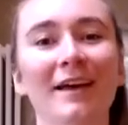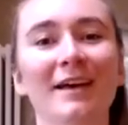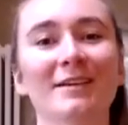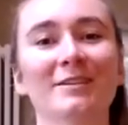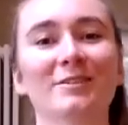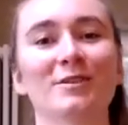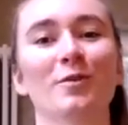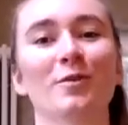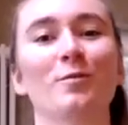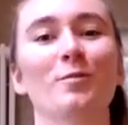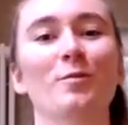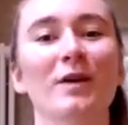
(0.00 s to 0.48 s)

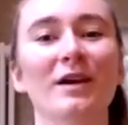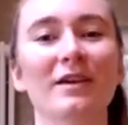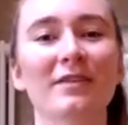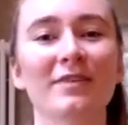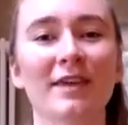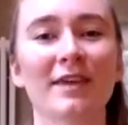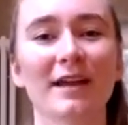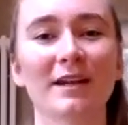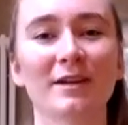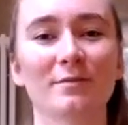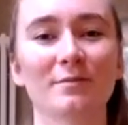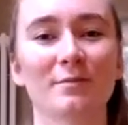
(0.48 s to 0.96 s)
So
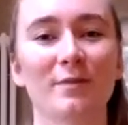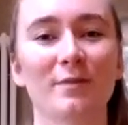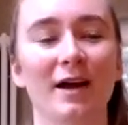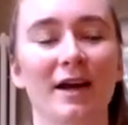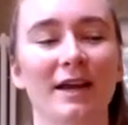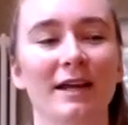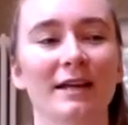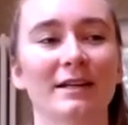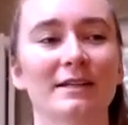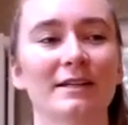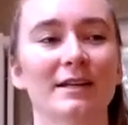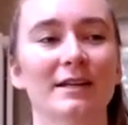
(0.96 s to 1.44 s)
with that in
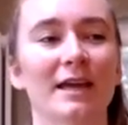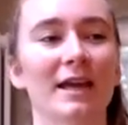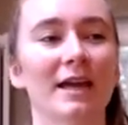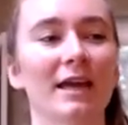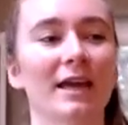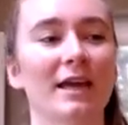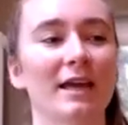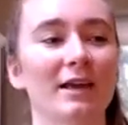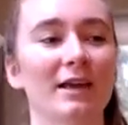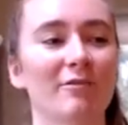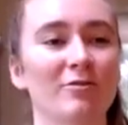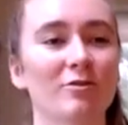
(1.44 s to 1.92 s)
mind,
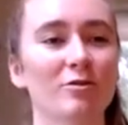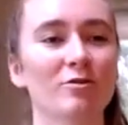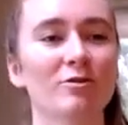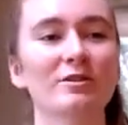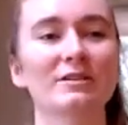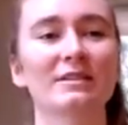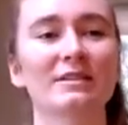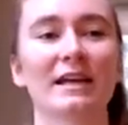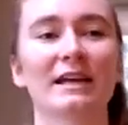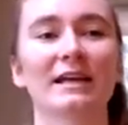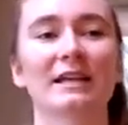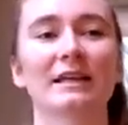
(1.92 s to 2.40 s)
if
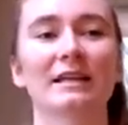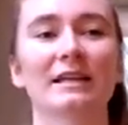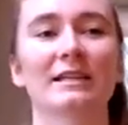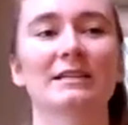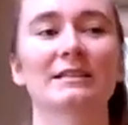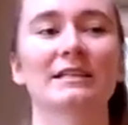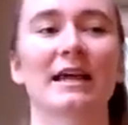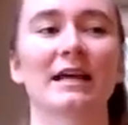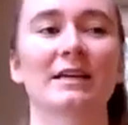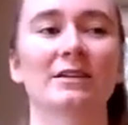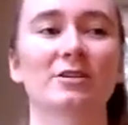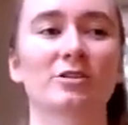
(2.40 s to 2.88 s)
you're setting an
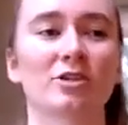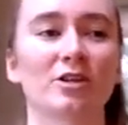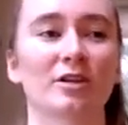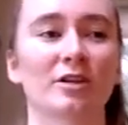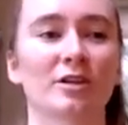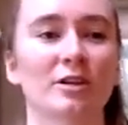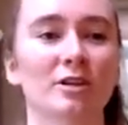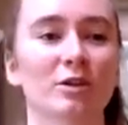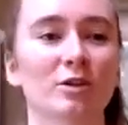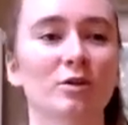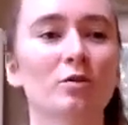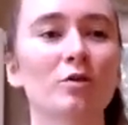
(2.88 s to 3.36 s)

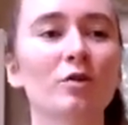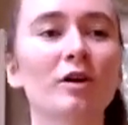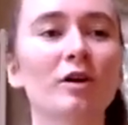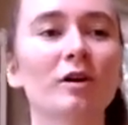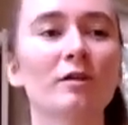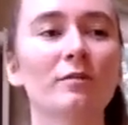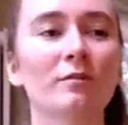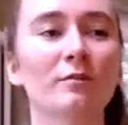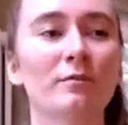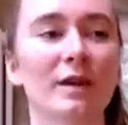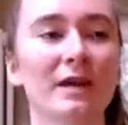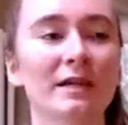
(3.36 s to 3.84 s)
intention, you're
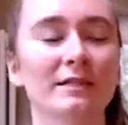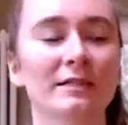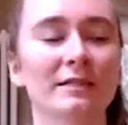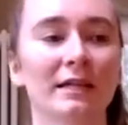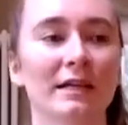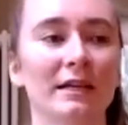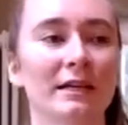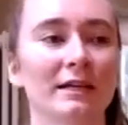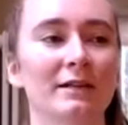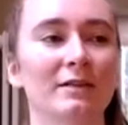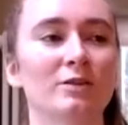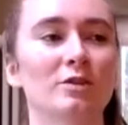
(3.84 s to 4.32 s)

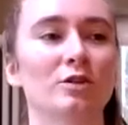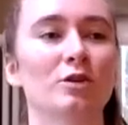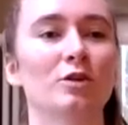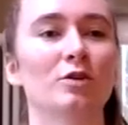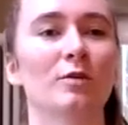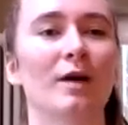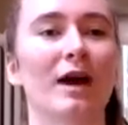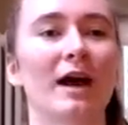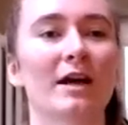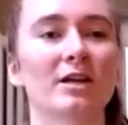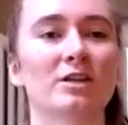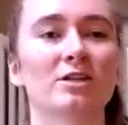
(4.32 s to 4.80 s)
committing
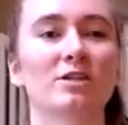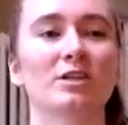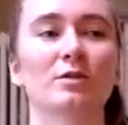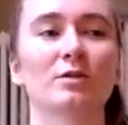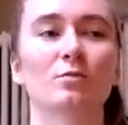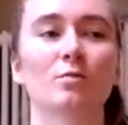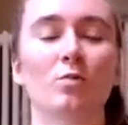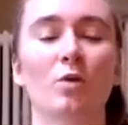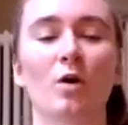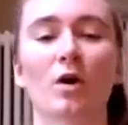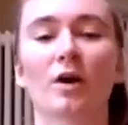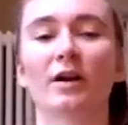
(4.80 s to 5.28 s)
to
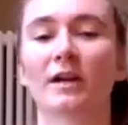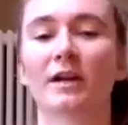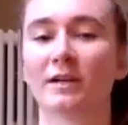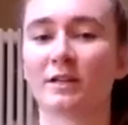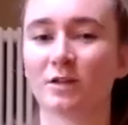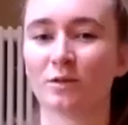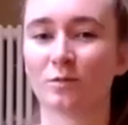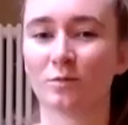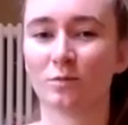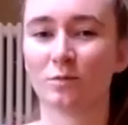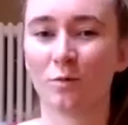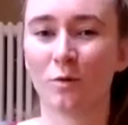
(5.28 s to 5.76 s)
actually
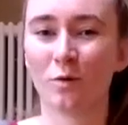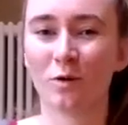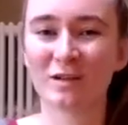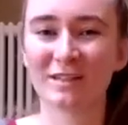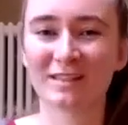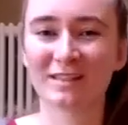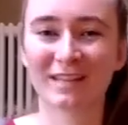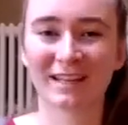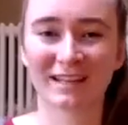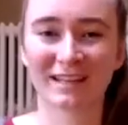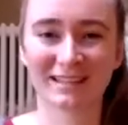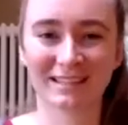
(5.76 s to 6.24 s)
working
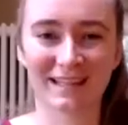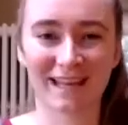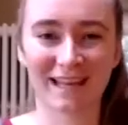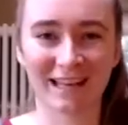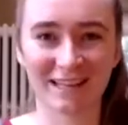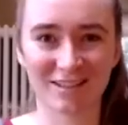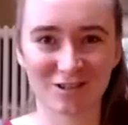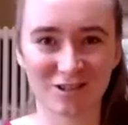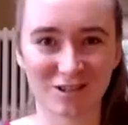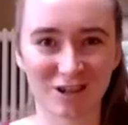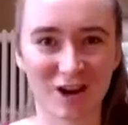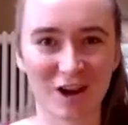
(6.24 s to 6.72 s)
towards that
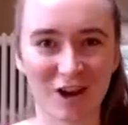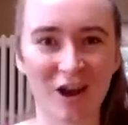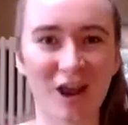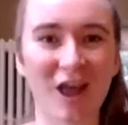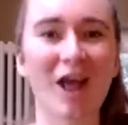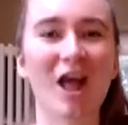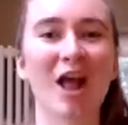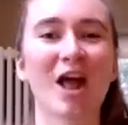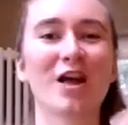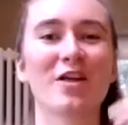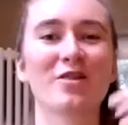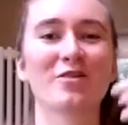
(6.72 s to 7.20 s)

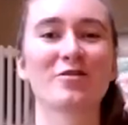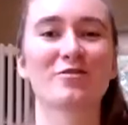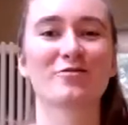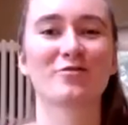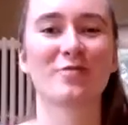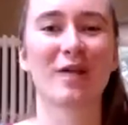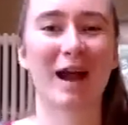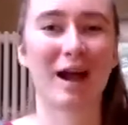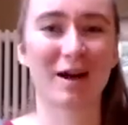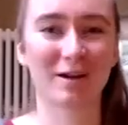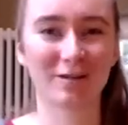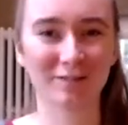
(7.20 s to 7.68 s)
intention
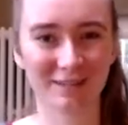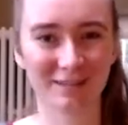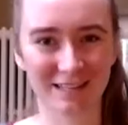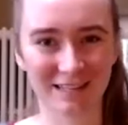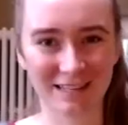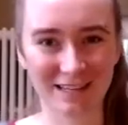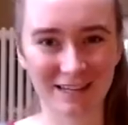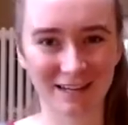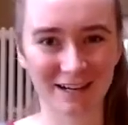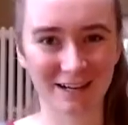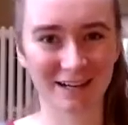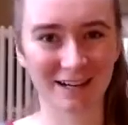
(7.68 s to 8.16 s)
throughout the
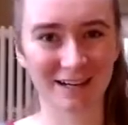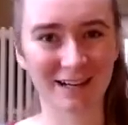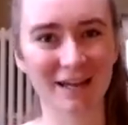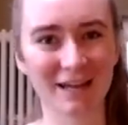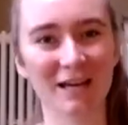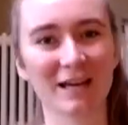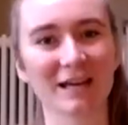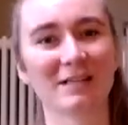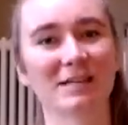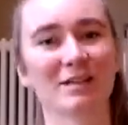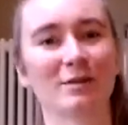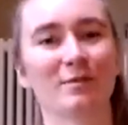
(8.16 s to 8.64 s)
year.
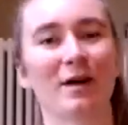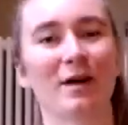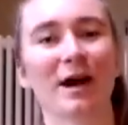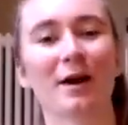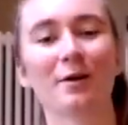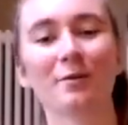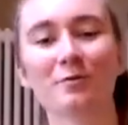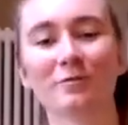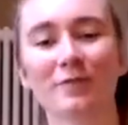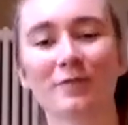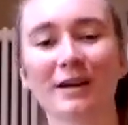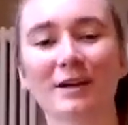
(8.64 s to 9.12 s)
So
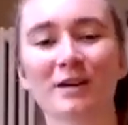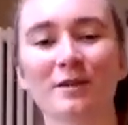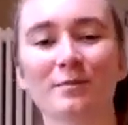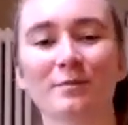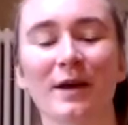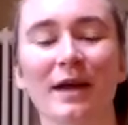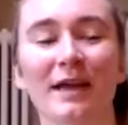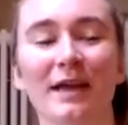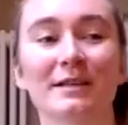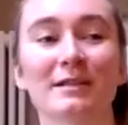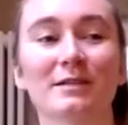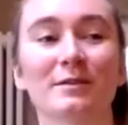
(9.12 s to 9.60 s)
I would
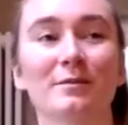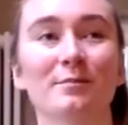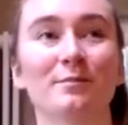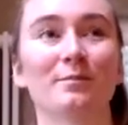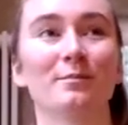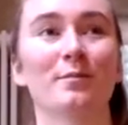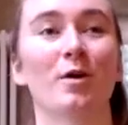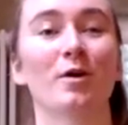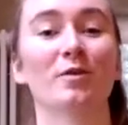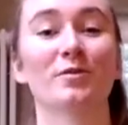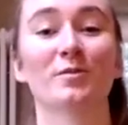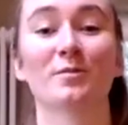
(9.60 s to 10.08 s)
recommend
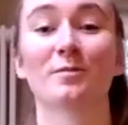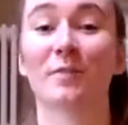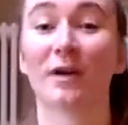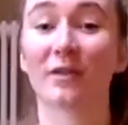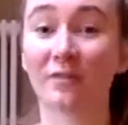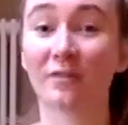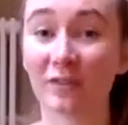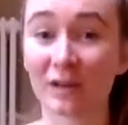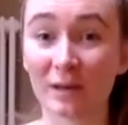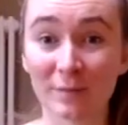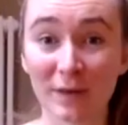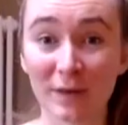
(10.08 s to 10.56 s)
on a
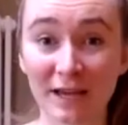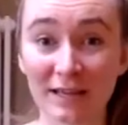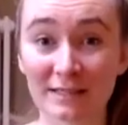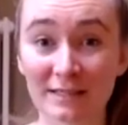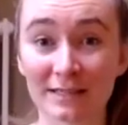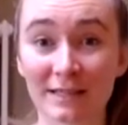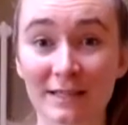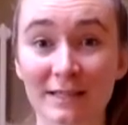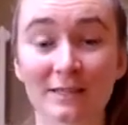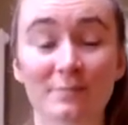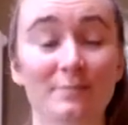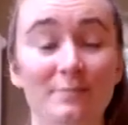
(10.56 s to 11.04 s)
monthly
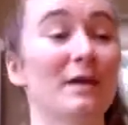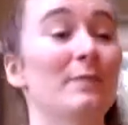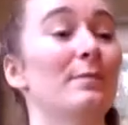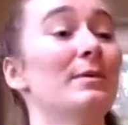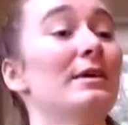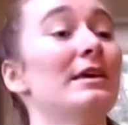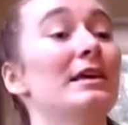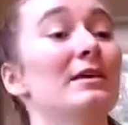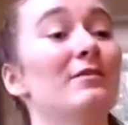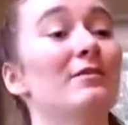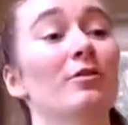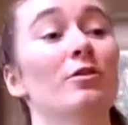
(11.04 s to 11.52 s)
basis,
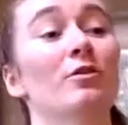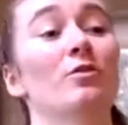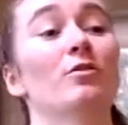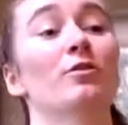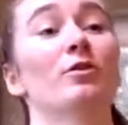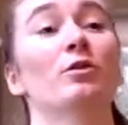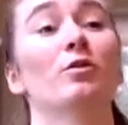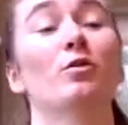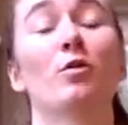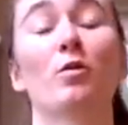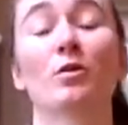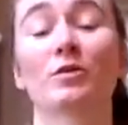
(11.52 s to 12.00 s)
maybe even
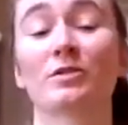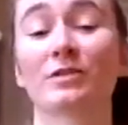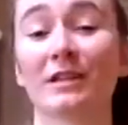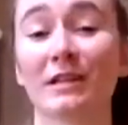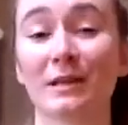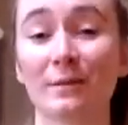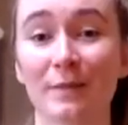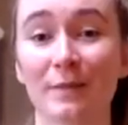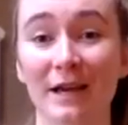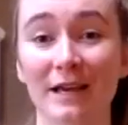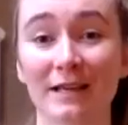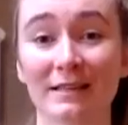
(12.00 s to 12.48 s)
on a
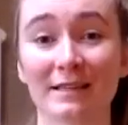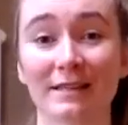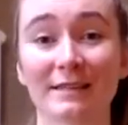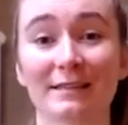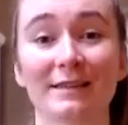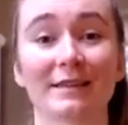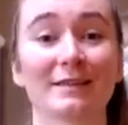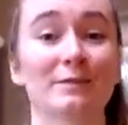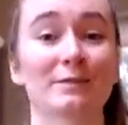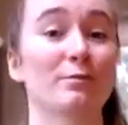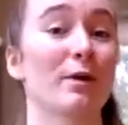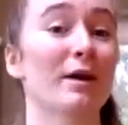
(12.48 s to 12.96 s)
quarterly
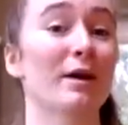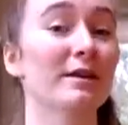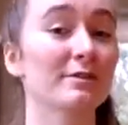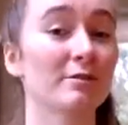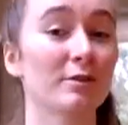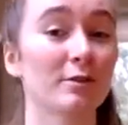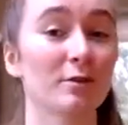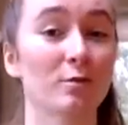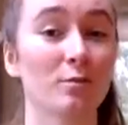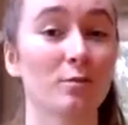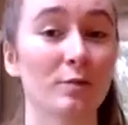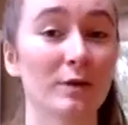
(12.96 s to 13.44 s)
basis, as well as
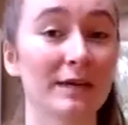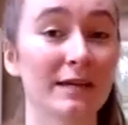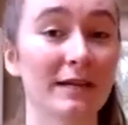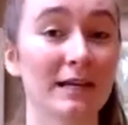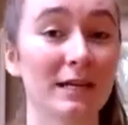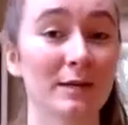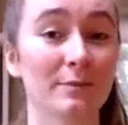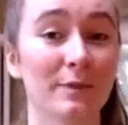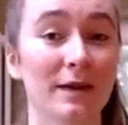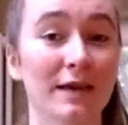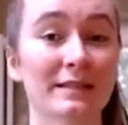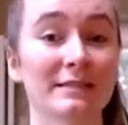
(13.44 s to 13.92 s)
on a
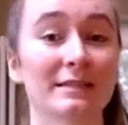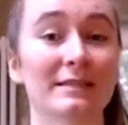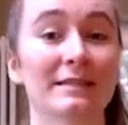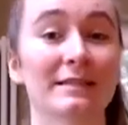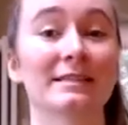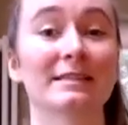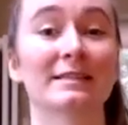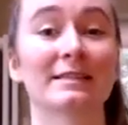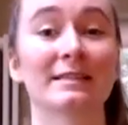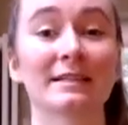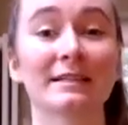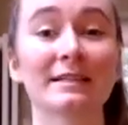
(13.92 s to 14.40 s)
weekly
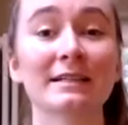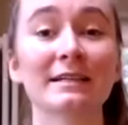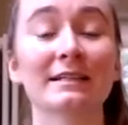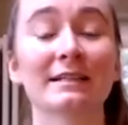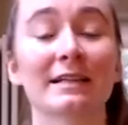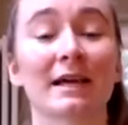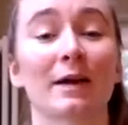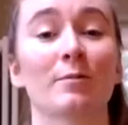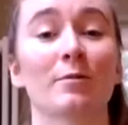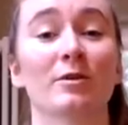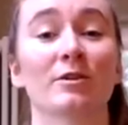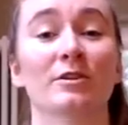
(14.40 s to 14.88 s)
basis, sitting
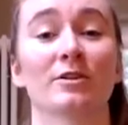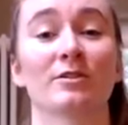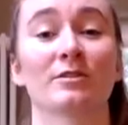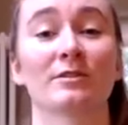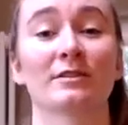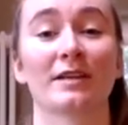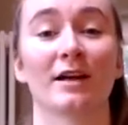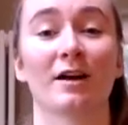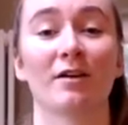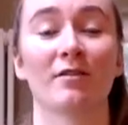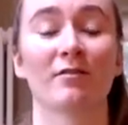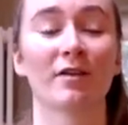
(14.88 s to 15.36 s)
down with
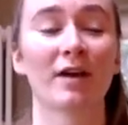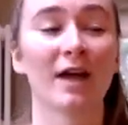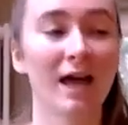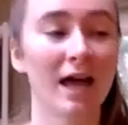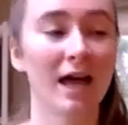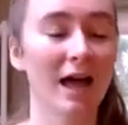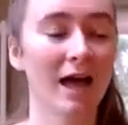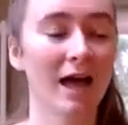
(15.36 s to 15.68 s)
yourself,